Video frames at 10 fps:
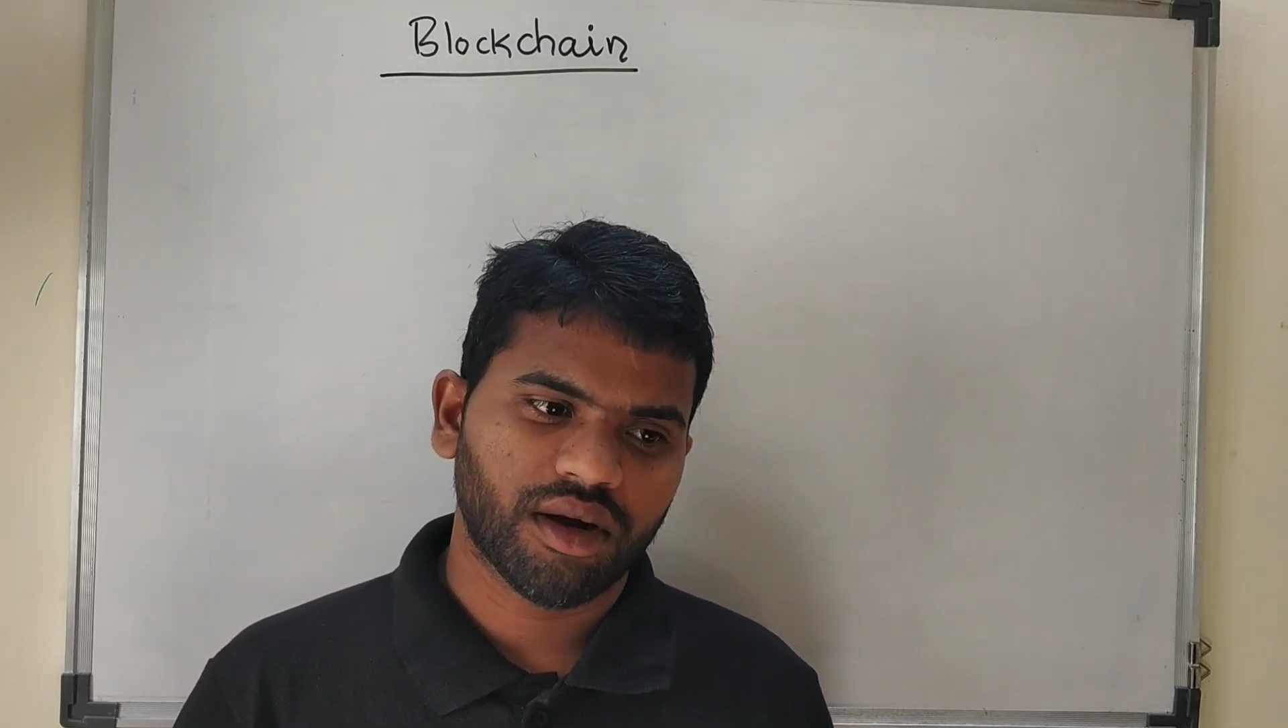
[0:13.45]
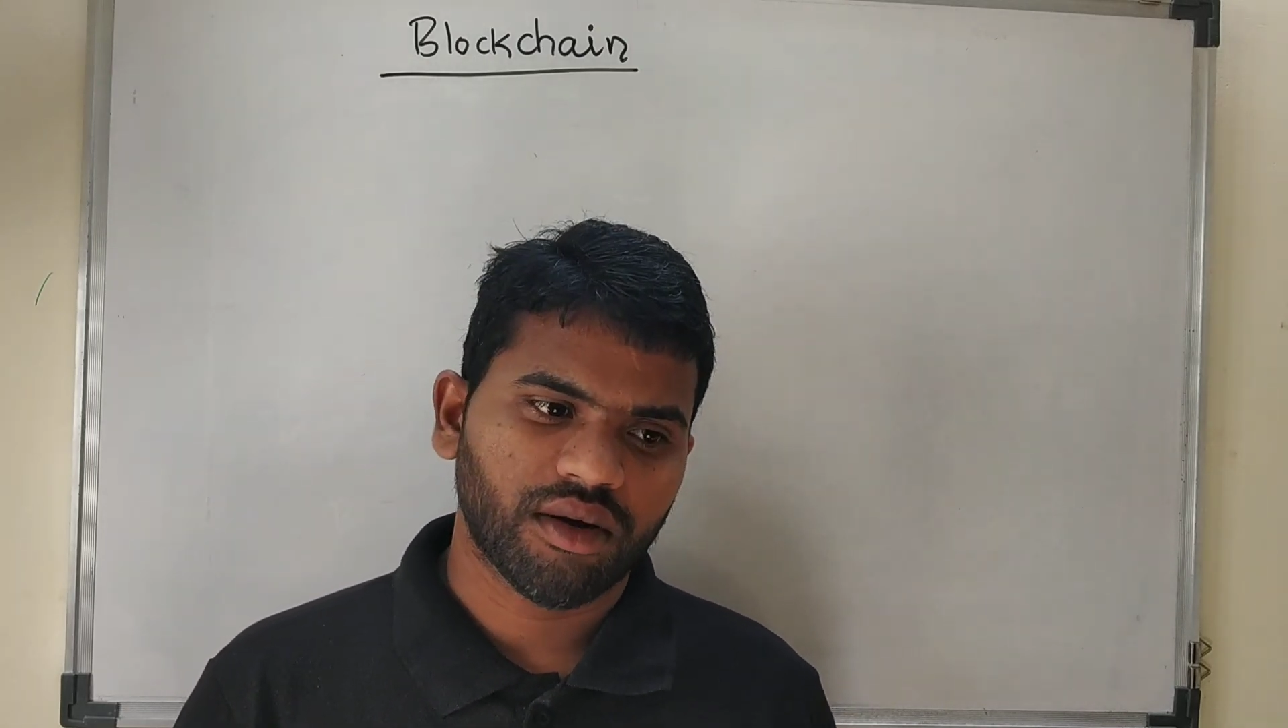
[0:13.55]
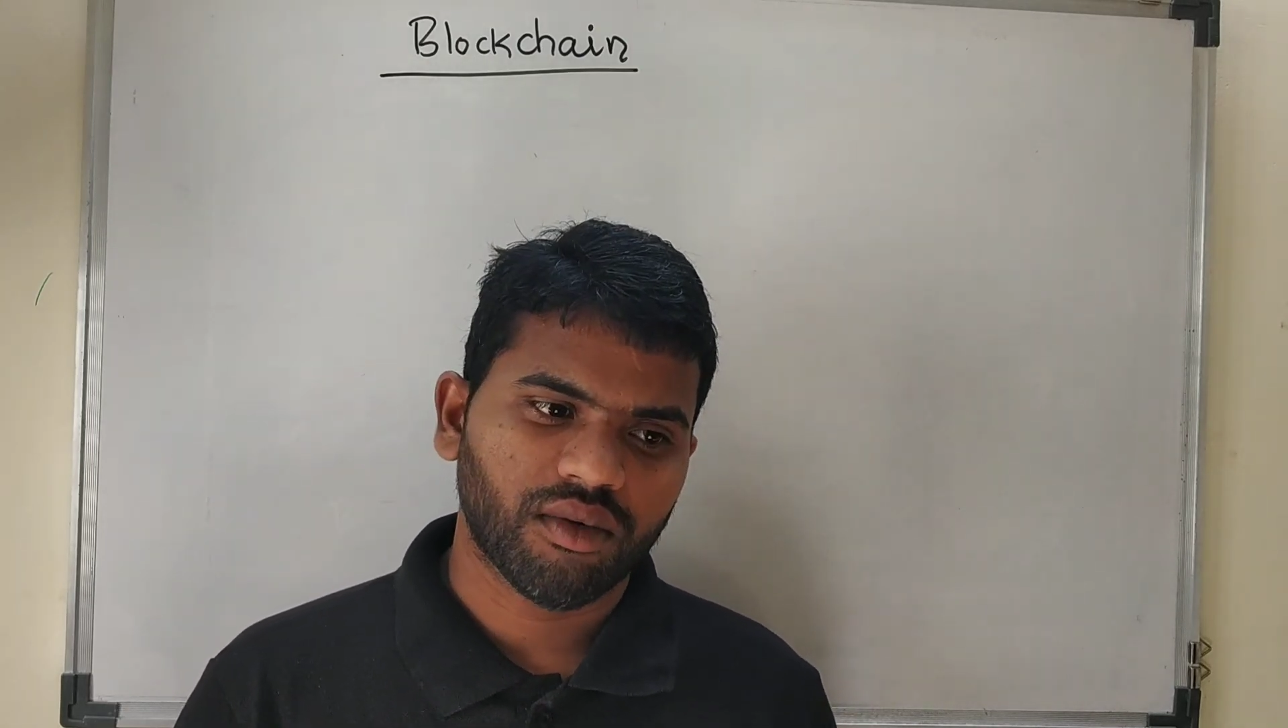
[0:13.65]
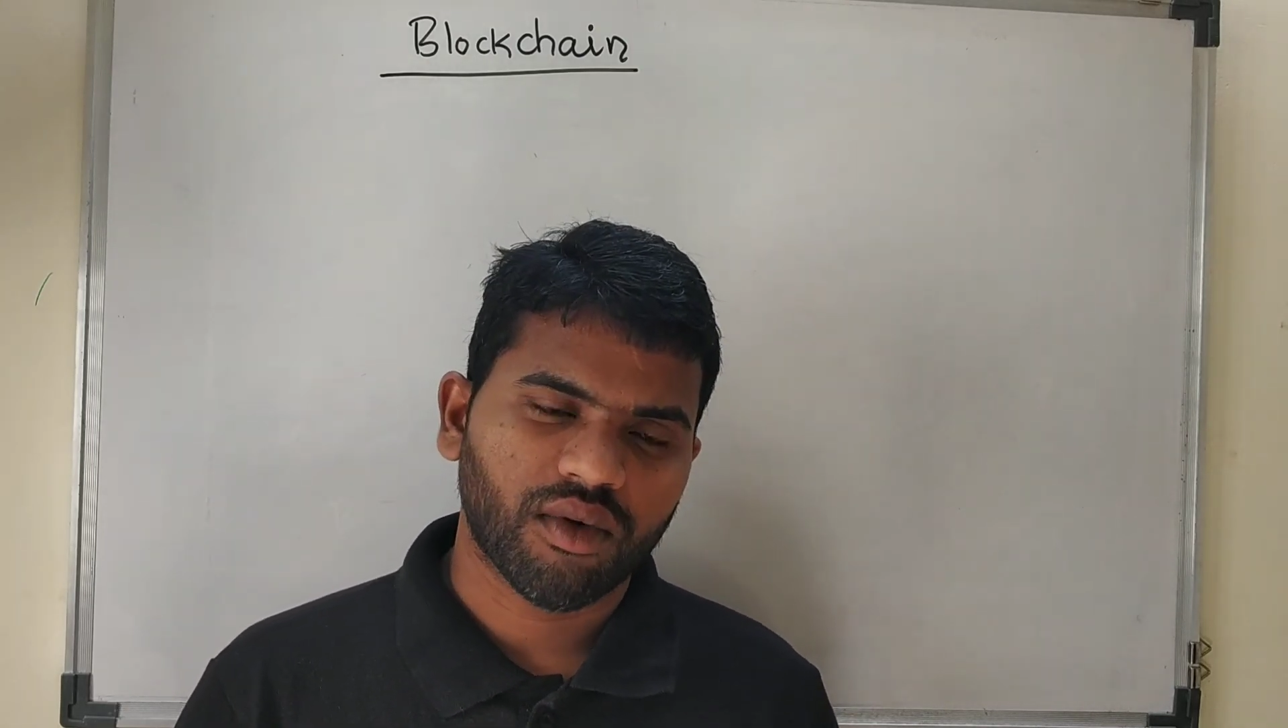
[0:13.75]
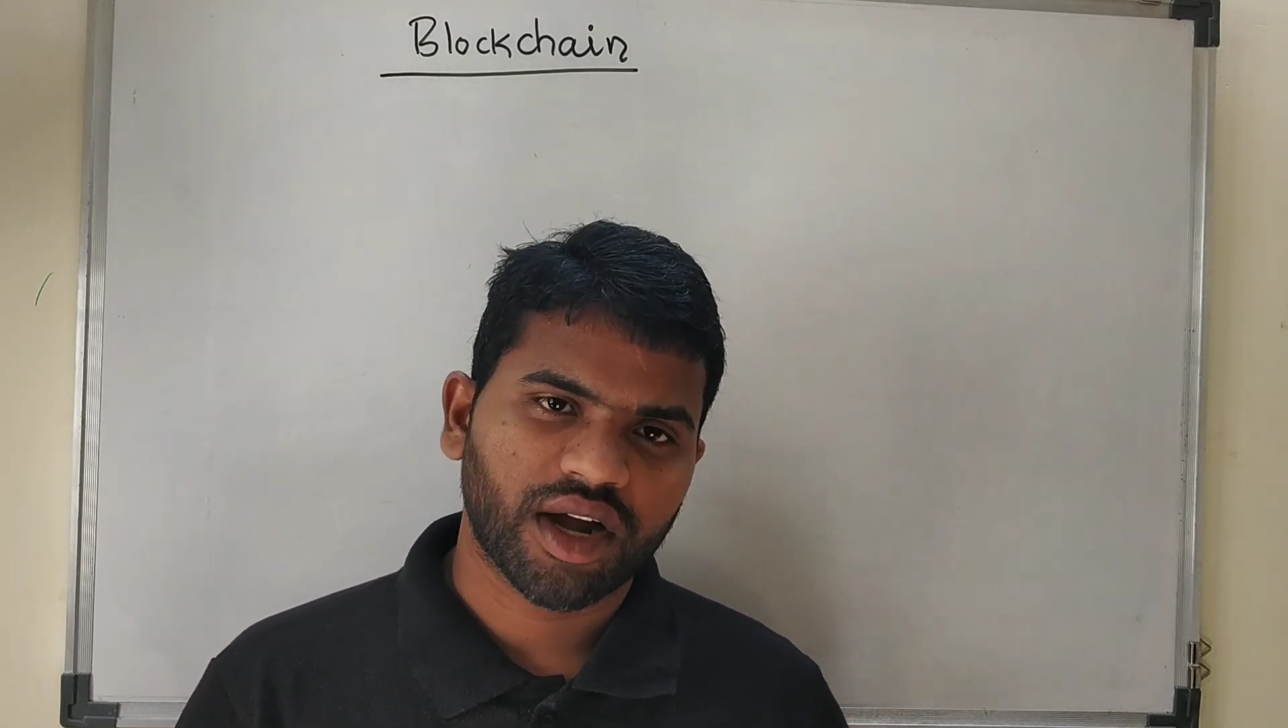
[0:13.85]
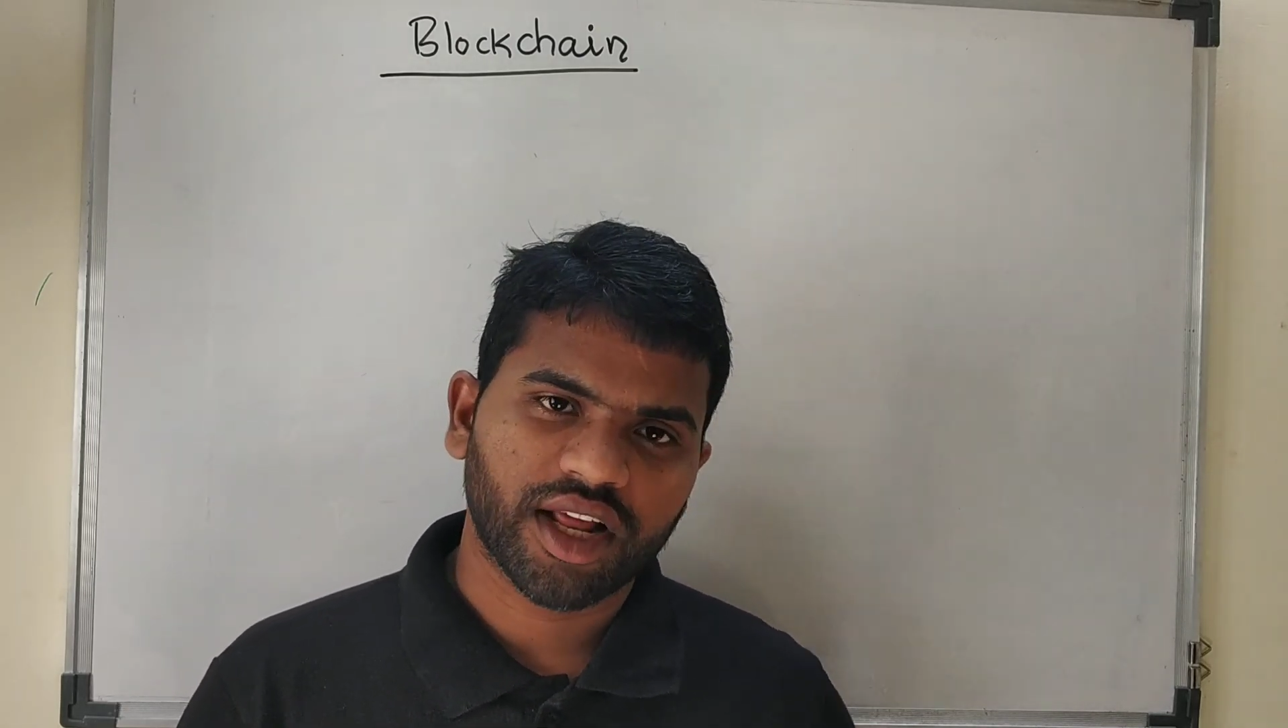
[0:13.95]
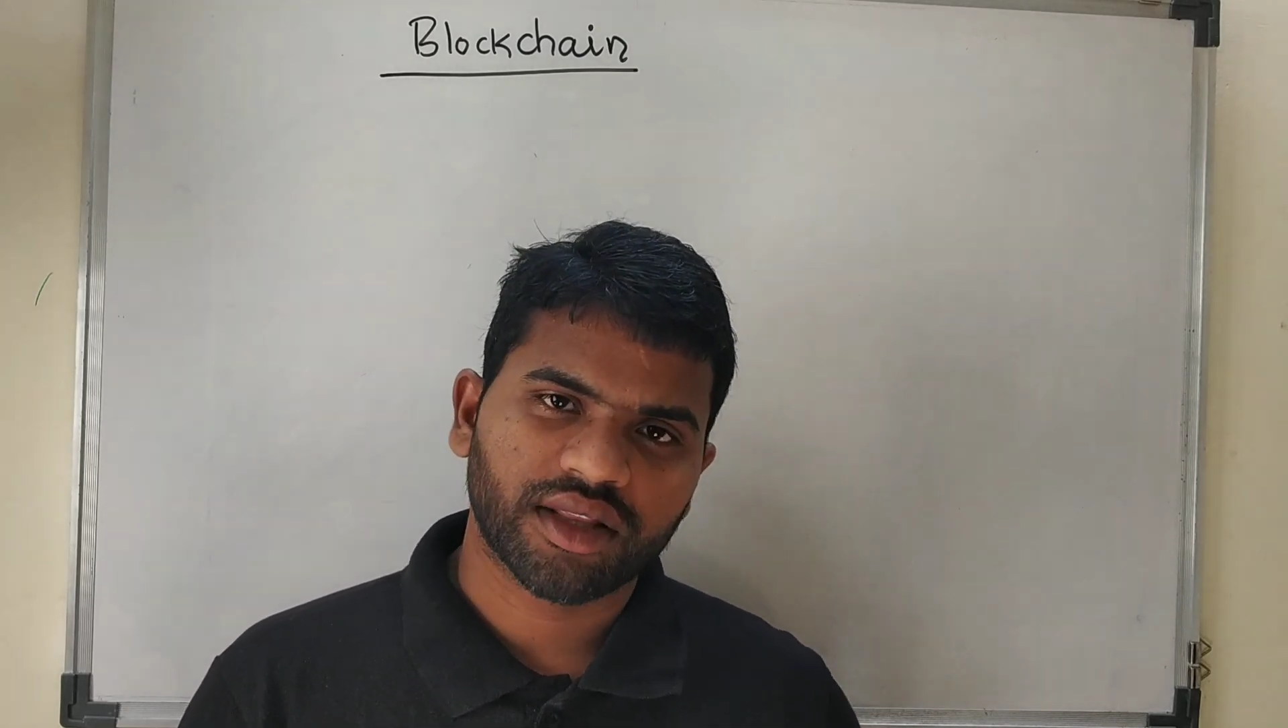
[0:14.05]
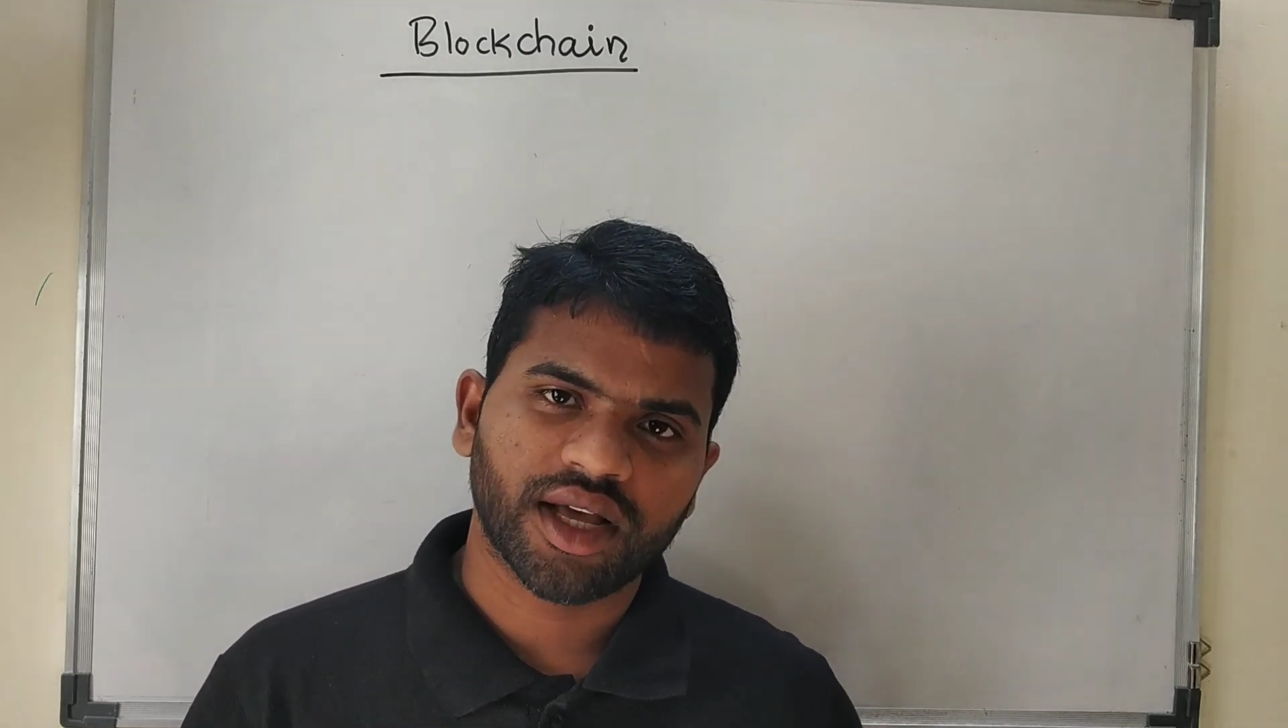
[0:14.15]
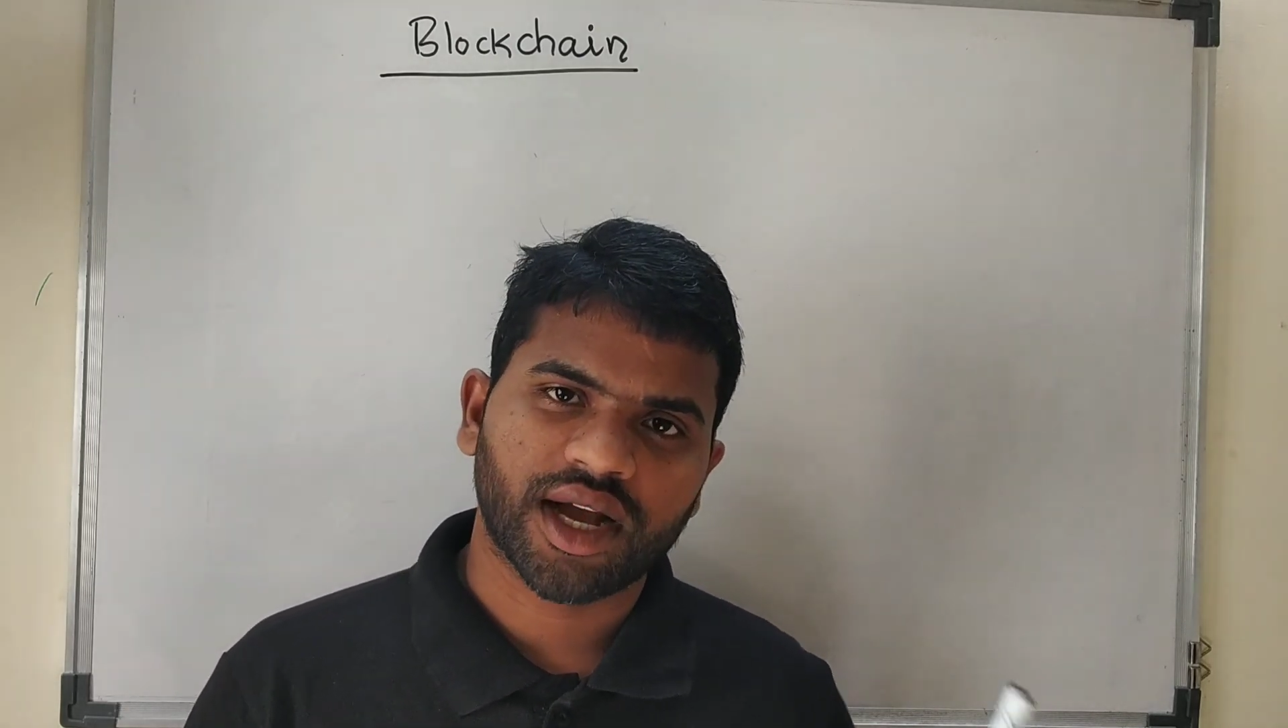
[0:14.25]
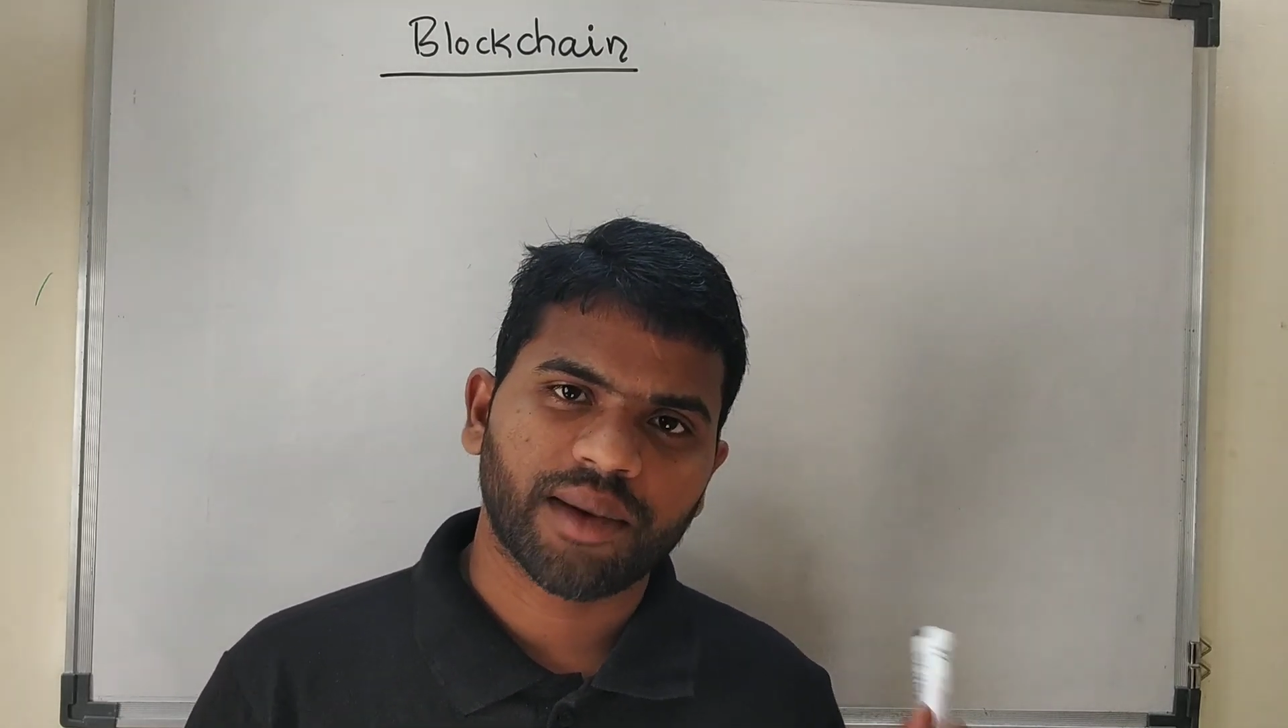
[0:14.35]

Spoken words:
What are the